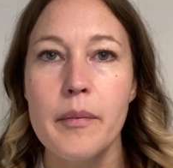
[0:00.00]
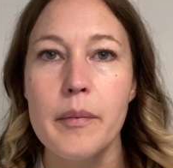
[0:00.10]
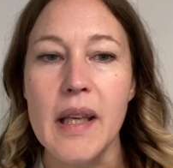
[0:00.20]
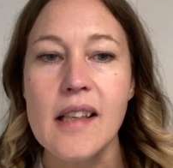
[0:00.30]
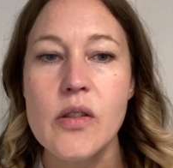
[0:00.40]

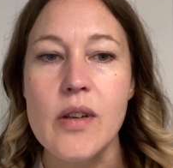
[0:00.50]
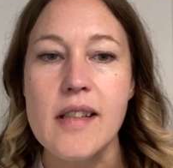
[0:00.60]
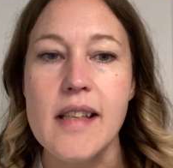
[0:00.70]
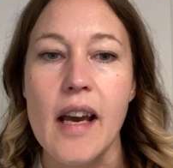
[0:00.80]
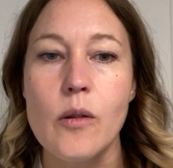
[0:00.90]
Being
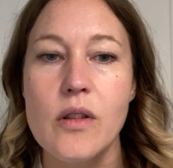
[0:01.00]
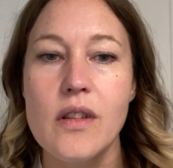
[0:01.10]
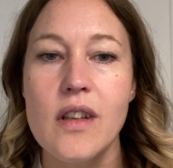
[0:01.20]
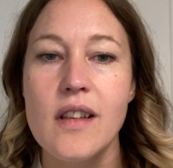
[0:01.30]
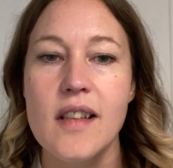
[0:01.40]
stressed out
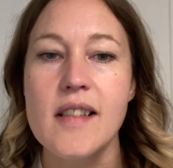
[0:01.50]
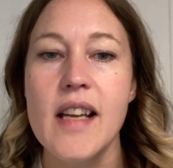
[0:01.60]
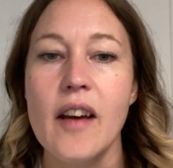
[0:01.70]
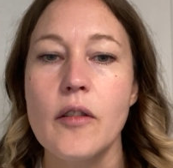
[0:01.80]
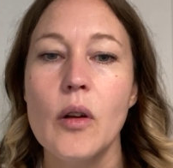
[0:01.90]
doesn't
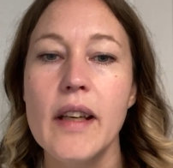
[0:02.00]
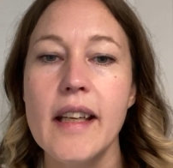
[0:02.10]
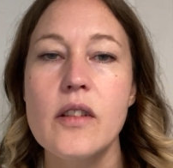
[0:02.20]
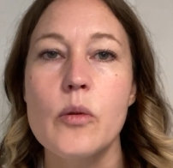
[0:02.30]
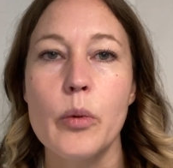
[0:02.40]
have to
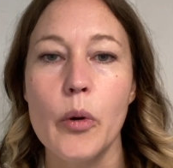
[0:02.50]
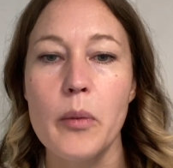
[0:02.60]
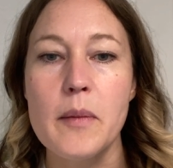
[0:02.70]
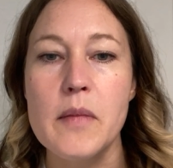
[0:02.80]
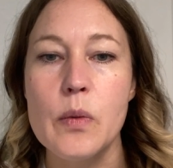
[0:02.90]
lead to
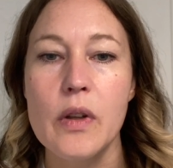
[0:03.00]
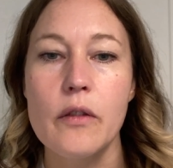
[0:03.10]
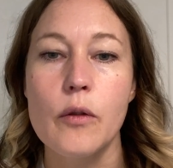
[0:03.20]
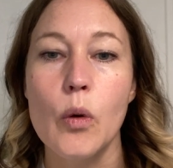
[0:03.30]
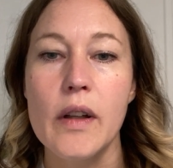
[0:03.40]
problems with
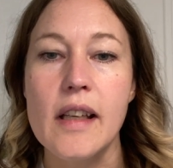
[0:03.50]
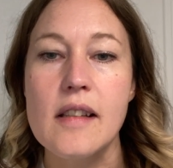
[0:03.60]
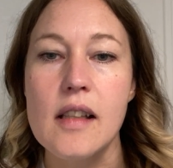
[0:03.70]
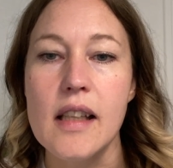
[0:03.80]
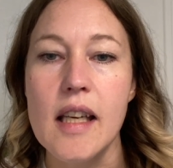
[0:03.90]
falling
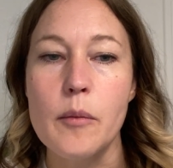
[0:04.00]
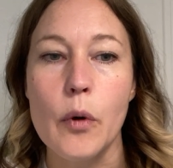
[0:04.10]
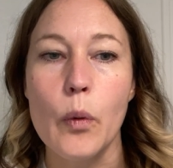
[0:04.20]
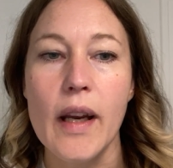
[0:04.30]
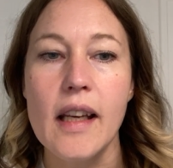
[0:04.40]
asleep or
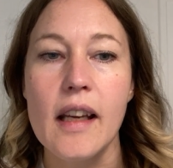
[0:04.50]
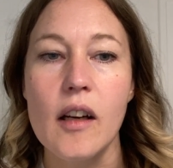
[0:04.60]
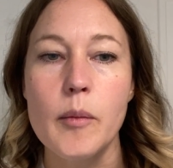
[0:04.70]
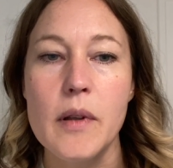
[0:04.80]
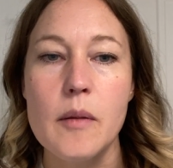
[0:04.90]
waking
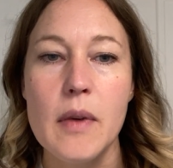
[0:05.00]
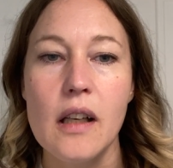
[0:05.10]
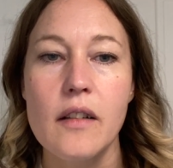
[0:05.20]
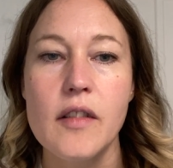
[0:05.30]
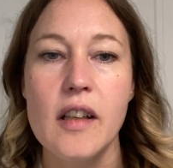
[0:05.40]
up in the middle
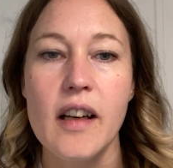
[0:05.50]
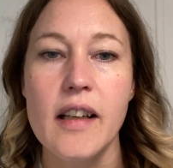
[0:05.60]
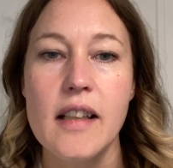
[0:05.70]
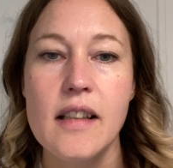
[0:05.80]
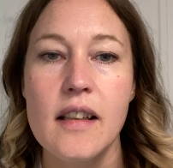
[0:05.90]
of the
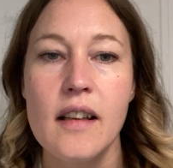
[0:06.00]
night,